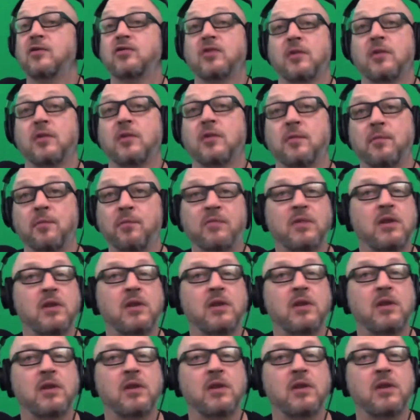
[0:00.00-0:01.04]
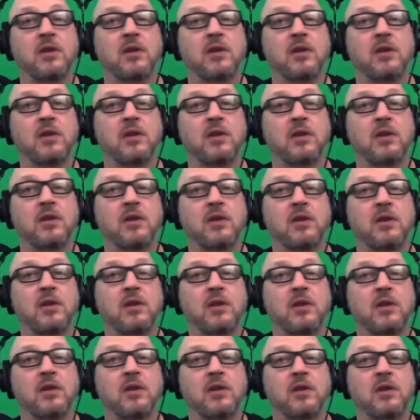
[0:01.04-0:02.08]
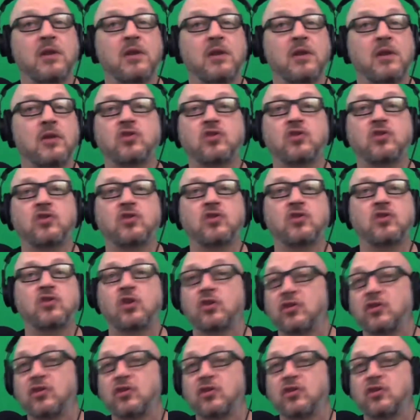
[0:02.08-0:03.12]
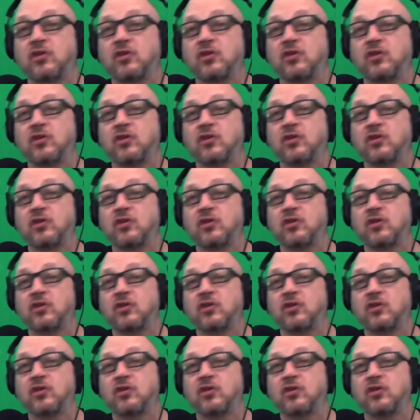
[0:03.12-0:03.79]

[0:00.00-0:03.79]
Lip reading: There's a ton of people that work there that are perfectly